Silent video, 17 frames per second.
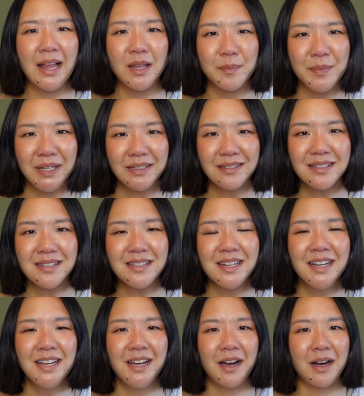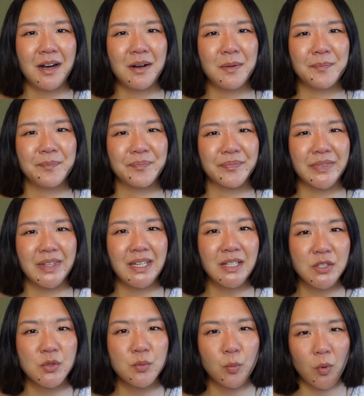elements,
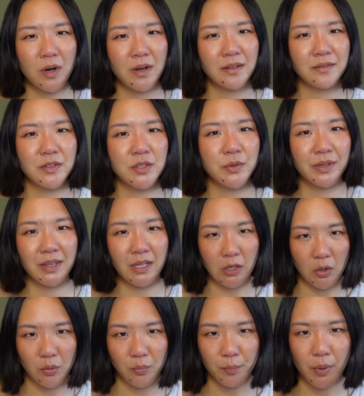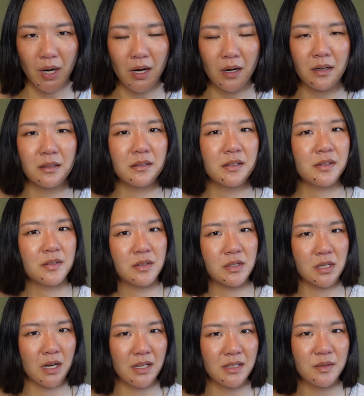each one doing their own part,
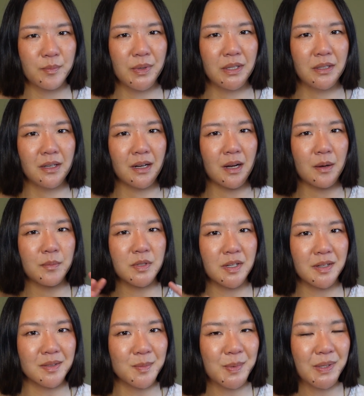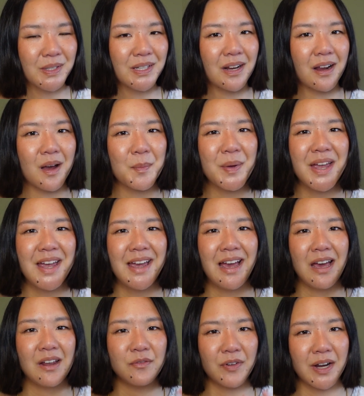just building up,
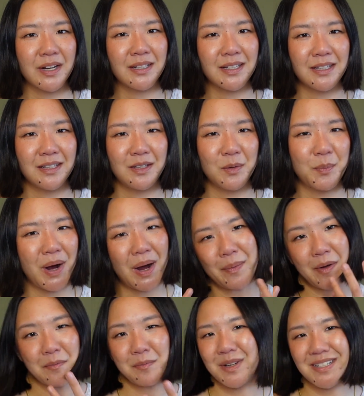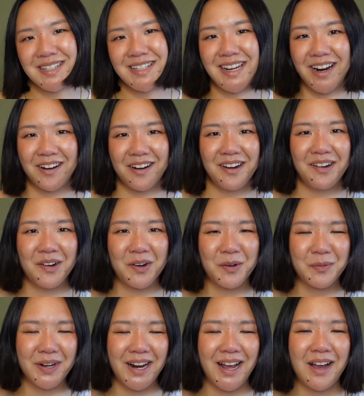and finally you pop on mascara
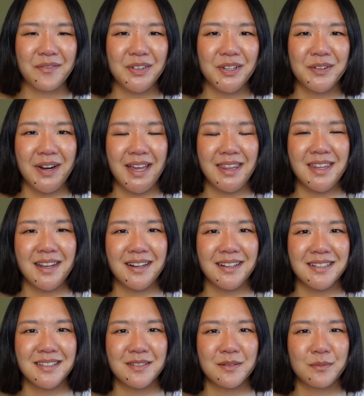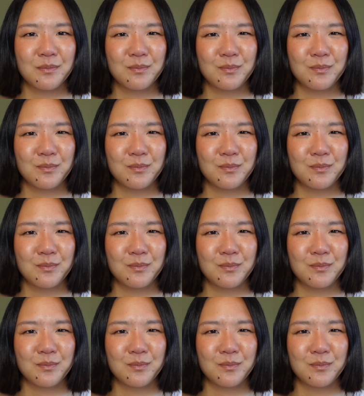or what have you, and then it's